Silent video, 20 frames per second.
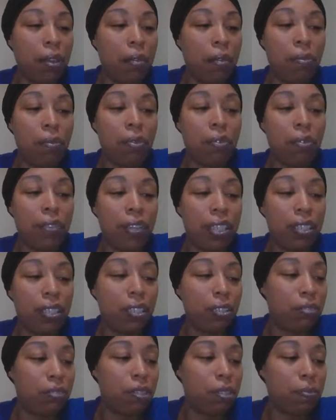
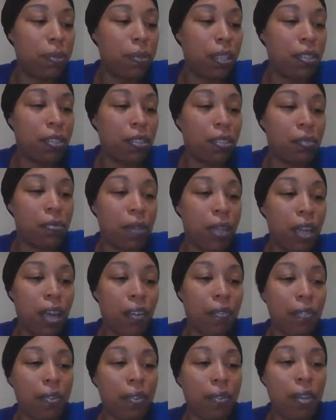motivational speakers,
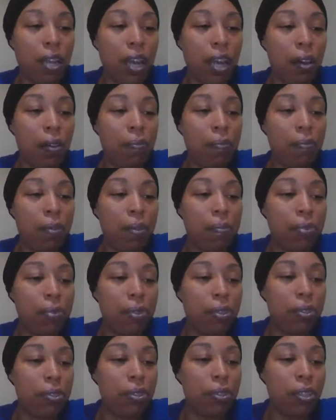whatever. Allow
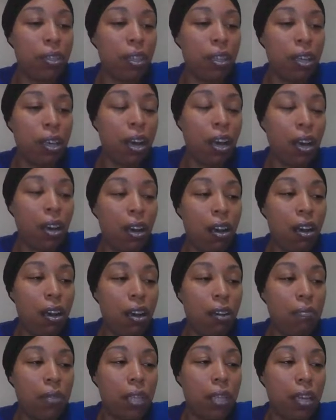members.
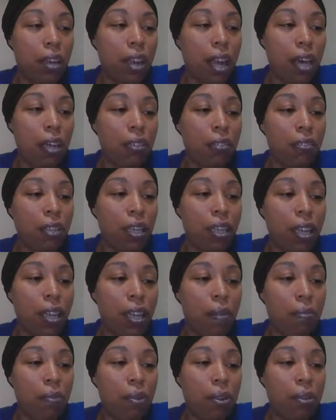It allow you to
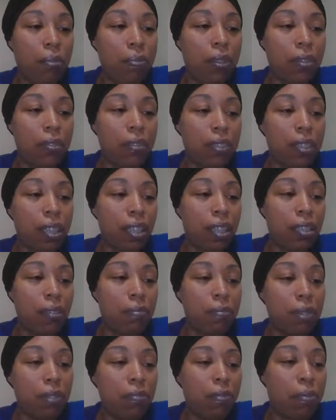network, build
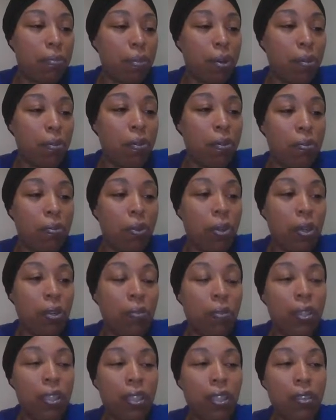teams, remote, and work
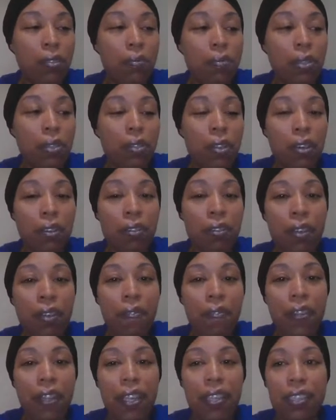with them.
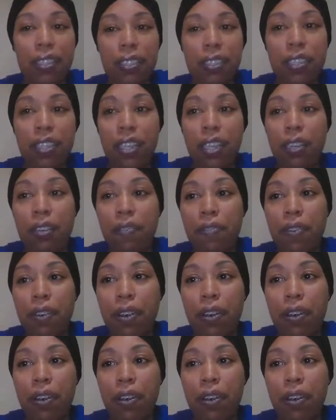It just gives